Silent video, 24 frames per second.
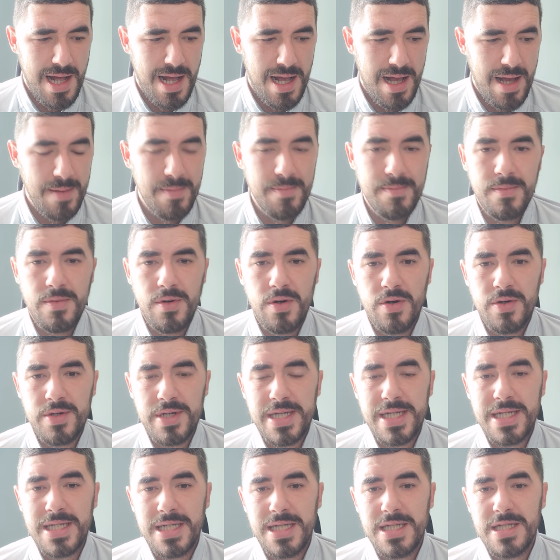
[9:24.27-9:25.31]
I'm more
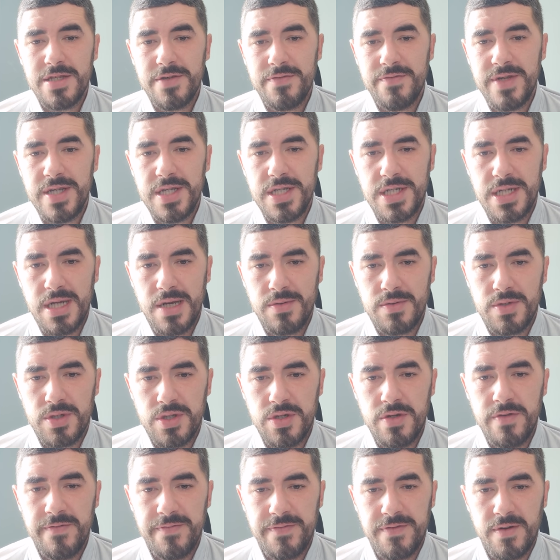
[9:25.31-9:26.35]
easy to reach out
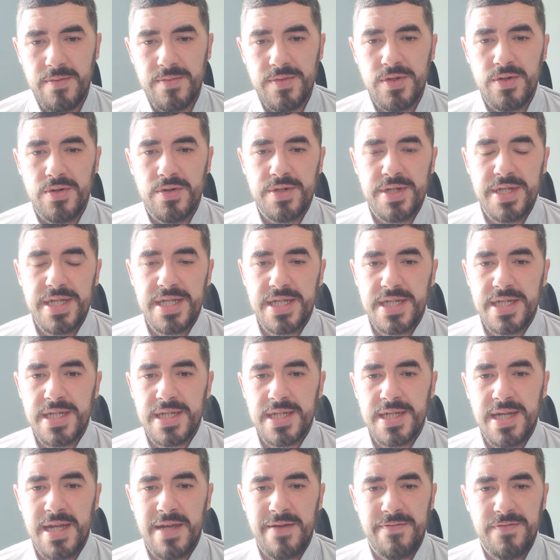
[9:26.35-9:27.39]
to from your nieces
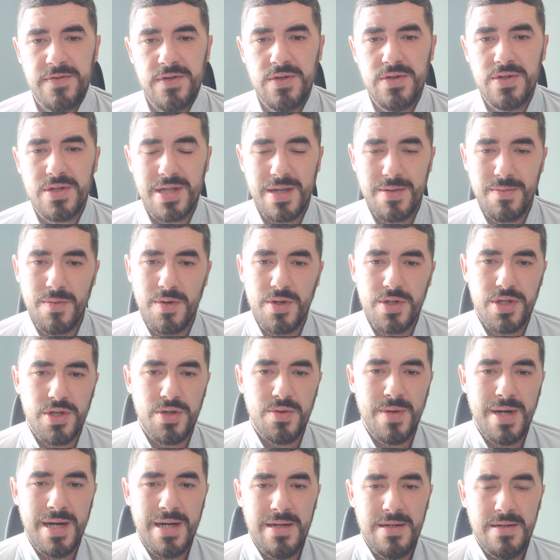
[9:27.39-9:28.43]
and nephews than what
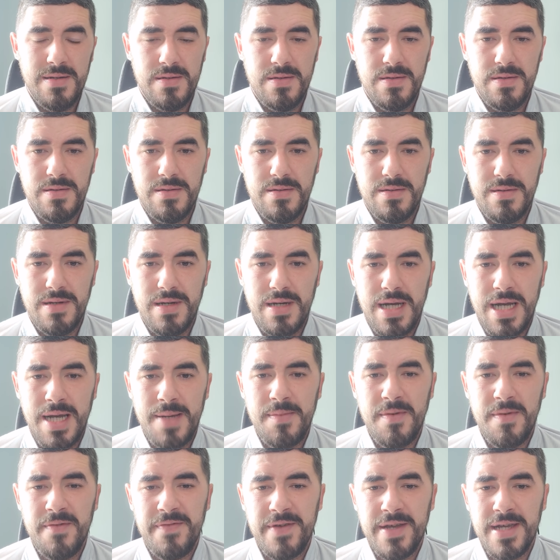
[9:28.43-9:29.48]
you are.
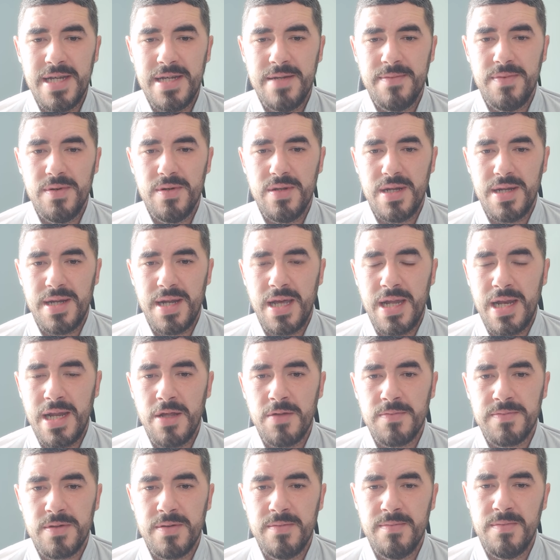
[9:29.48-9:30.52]
I'm available and I'll
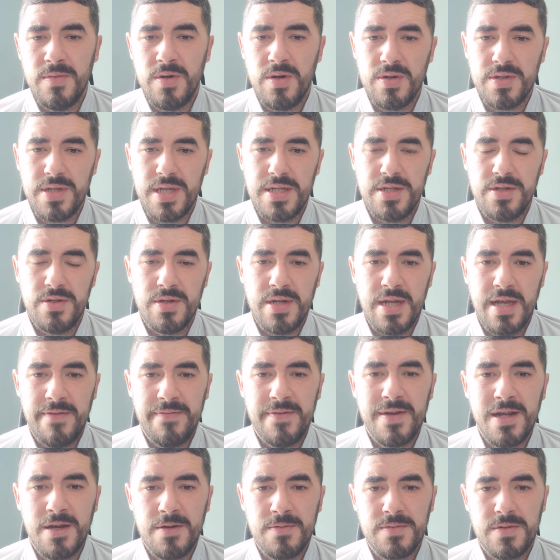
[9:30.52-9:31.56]
help them more than you'll
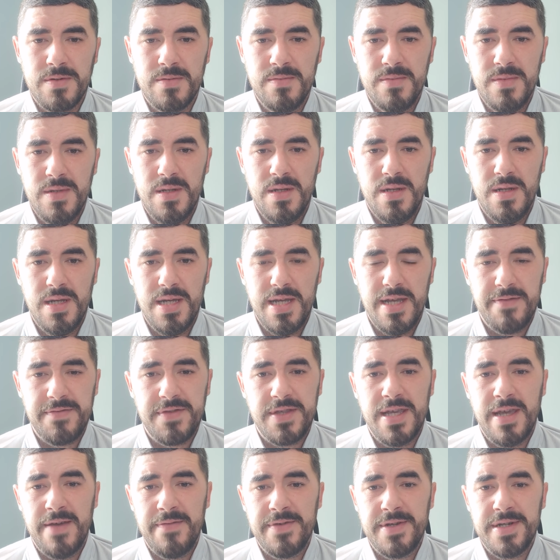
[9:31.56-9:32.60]
ever help them if
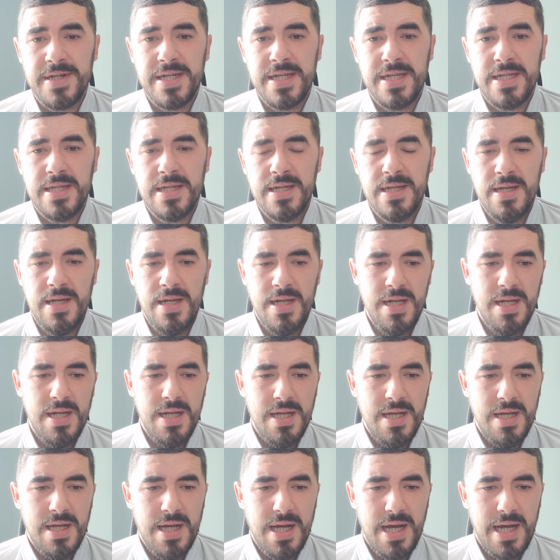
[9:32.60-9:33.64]
they ever need it.
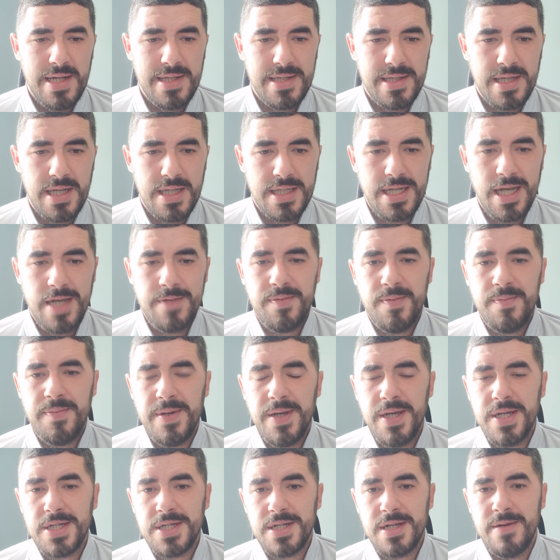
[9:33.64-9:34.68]
And the type of
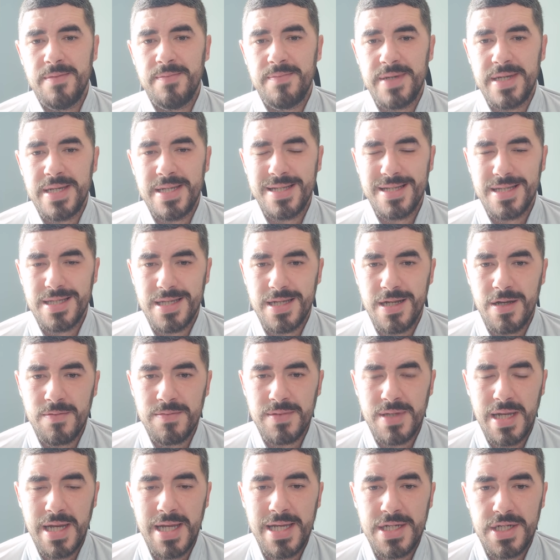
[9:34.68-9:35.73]
person I'm being is to help
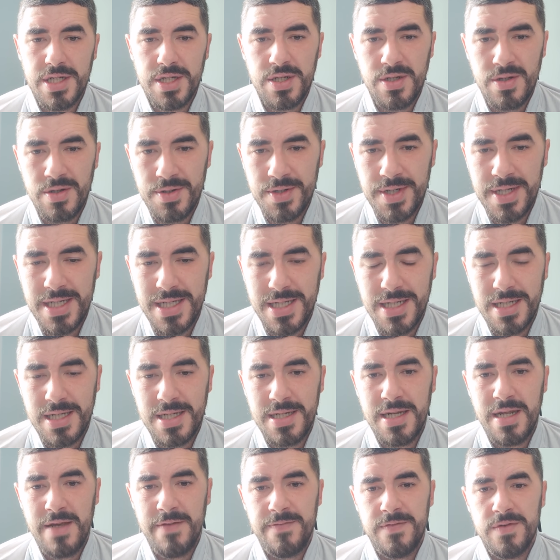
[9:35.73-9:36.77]
the likes of your nieces
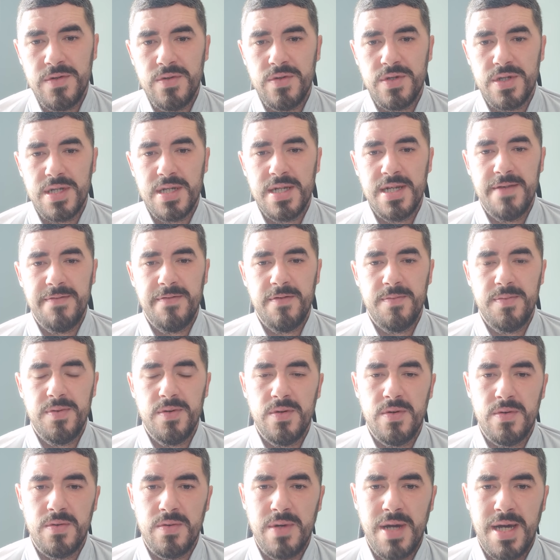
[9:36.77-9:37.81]
and nephews in
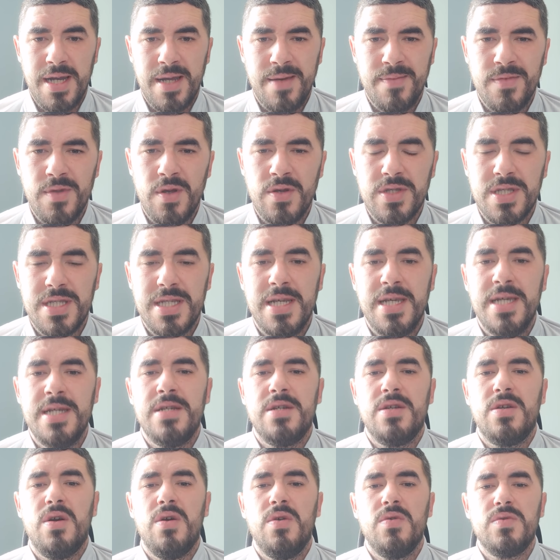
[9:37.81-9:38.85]
Liverpool, and I'm not
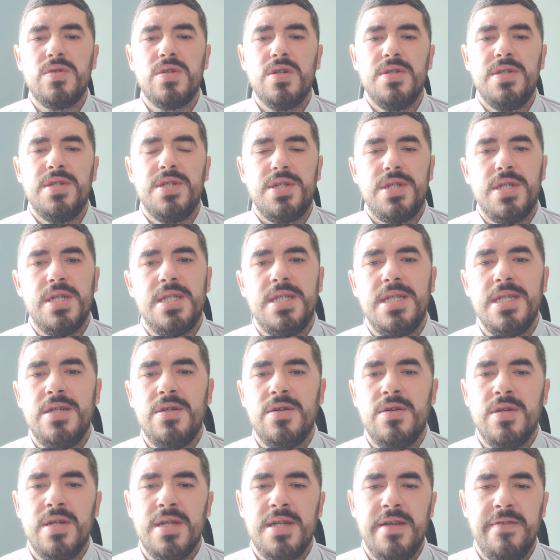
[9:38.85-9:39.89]
turning coat on the city
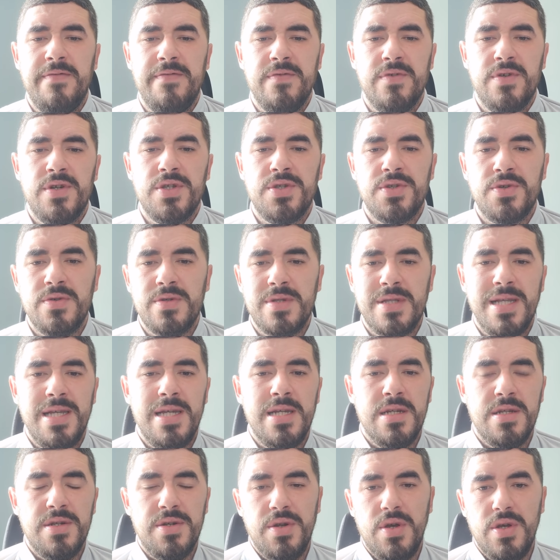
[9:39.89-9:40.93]
calling everyone a drug
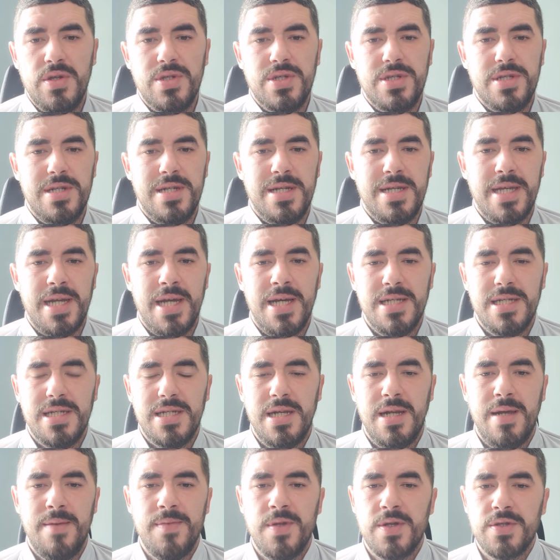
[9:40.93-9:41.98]
dealing nonce and a grass,
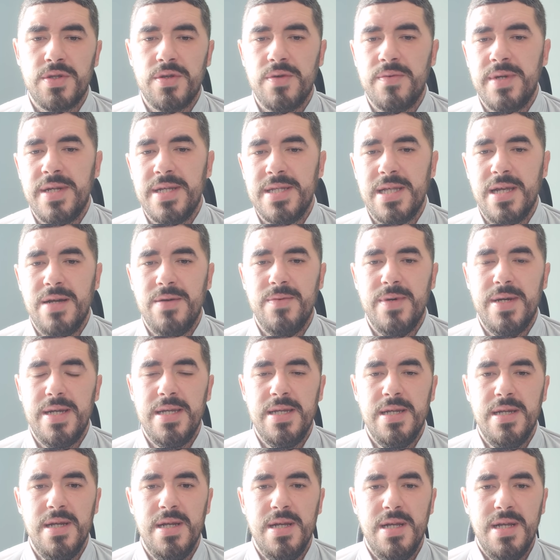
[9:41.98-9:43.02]
and I'm not doing it that way.
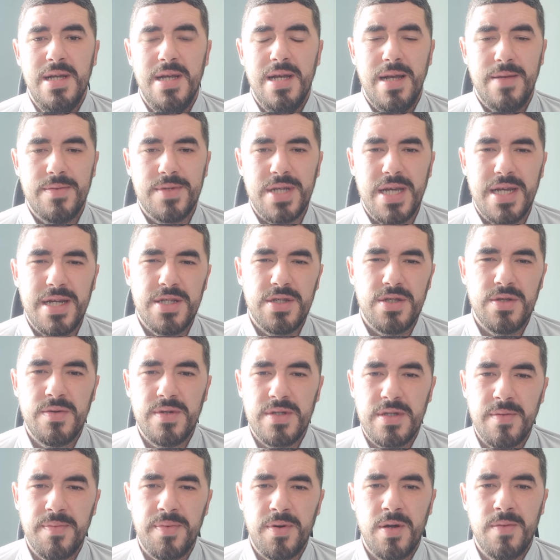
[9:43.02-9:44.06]
I'm trying to do it
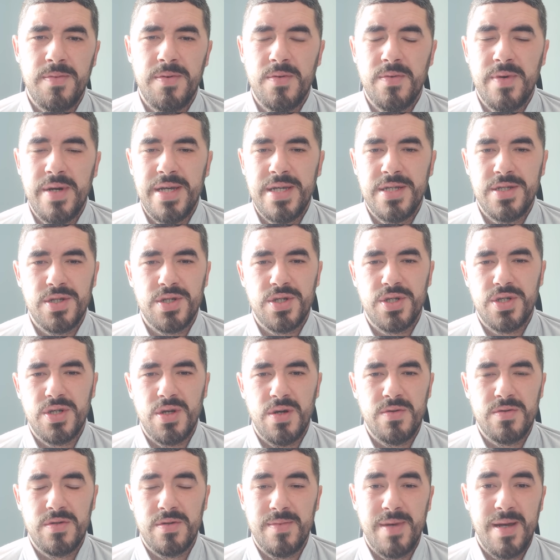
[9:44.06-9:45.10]
the proper way and just
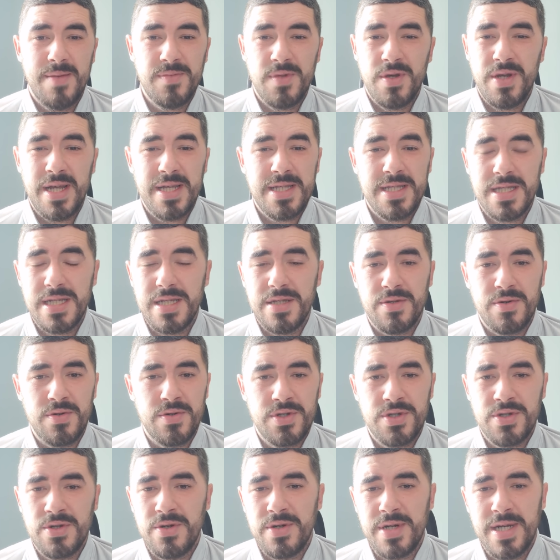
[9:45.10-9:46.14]
show them I'm not
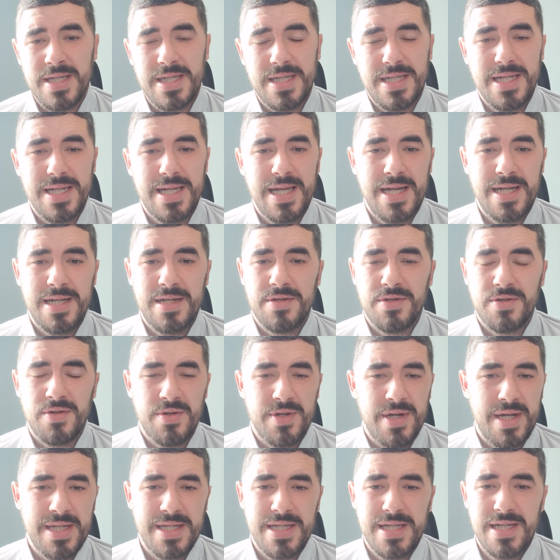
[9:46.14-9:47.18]
anti-drugs or anti-gangs
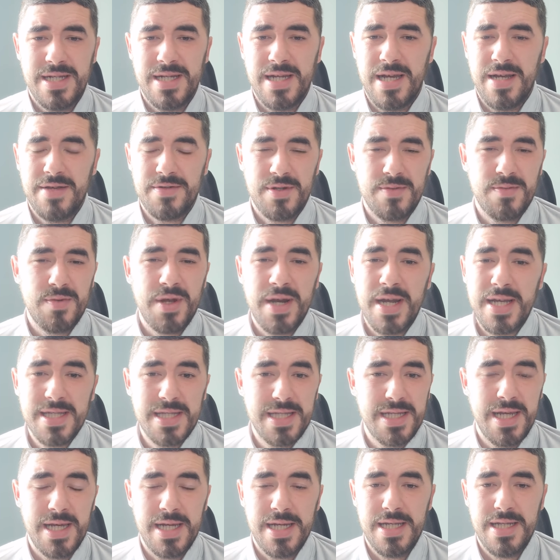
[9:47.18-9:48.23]
or anti-knives. I'm not
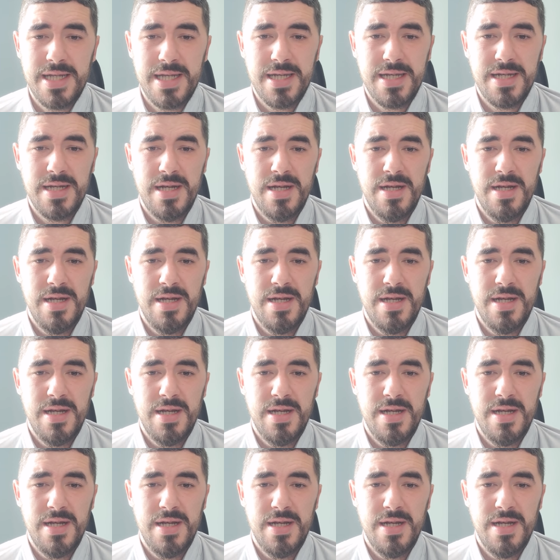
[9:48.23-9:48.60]
anti-anything.